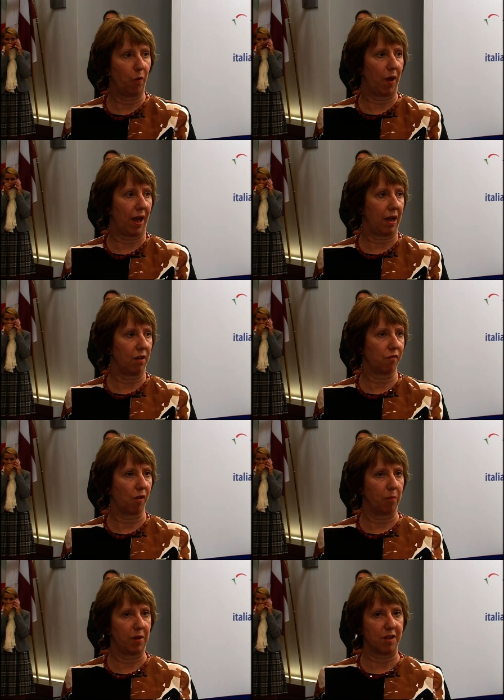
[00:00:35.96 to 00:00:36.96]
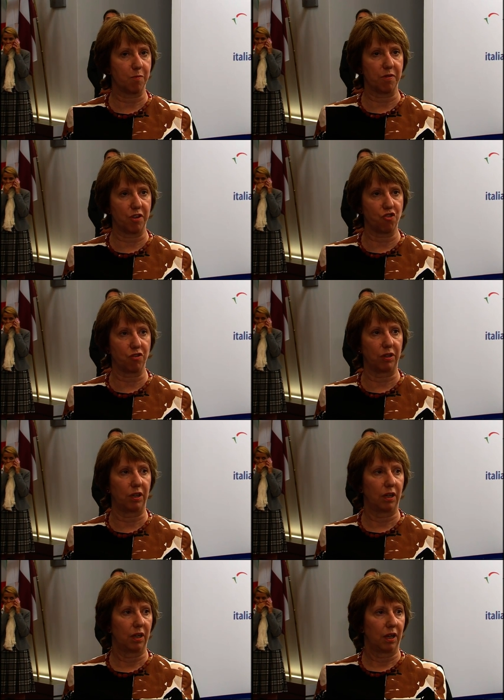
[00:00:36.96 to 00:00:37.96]
away from his position
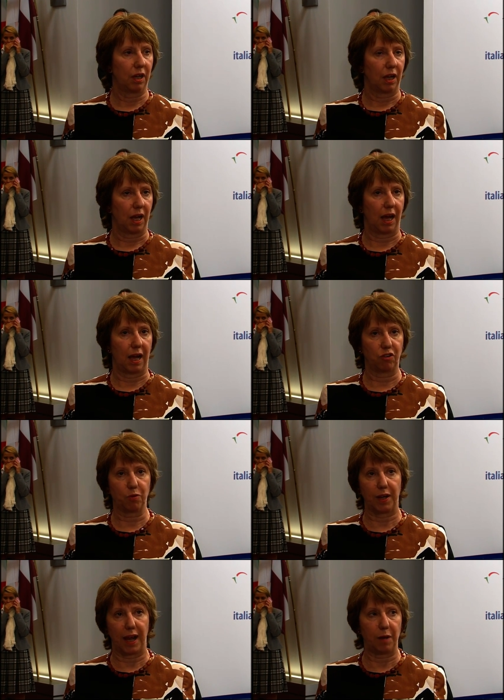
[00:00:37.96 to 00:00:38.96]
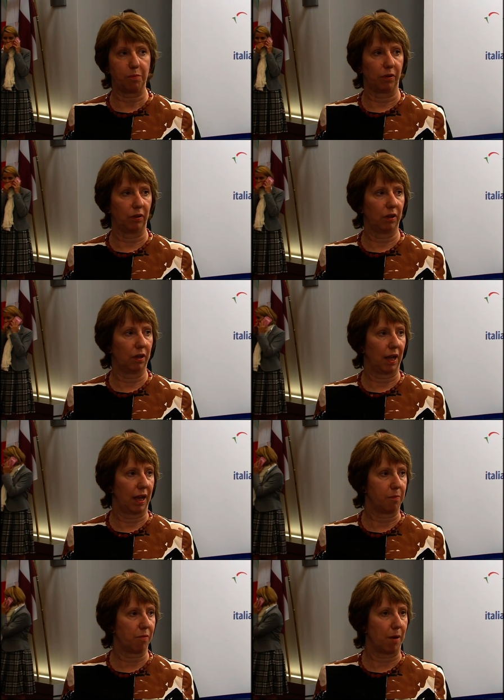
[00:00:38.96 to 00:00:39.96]
and to enable
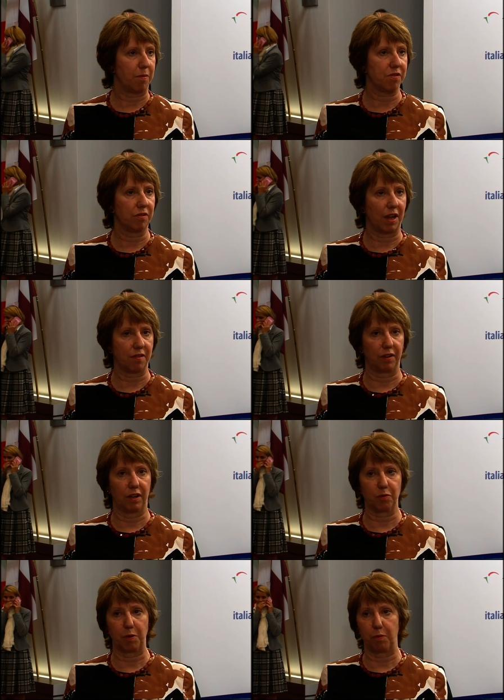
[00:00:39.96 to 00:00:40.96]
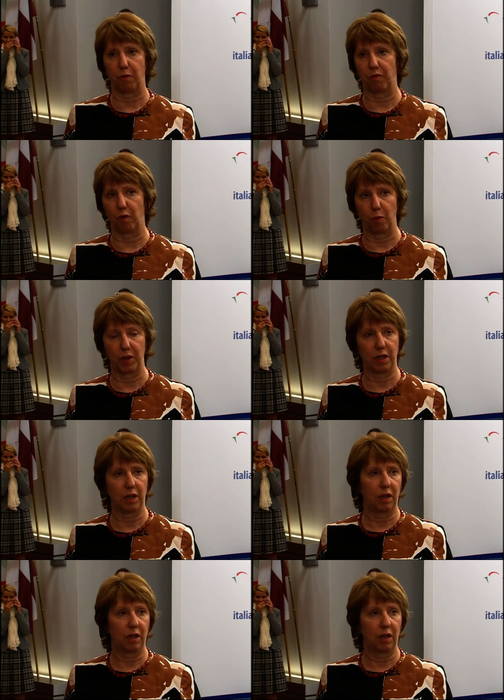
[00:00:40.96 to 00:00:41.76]
a Prime Minister designate to be put forward.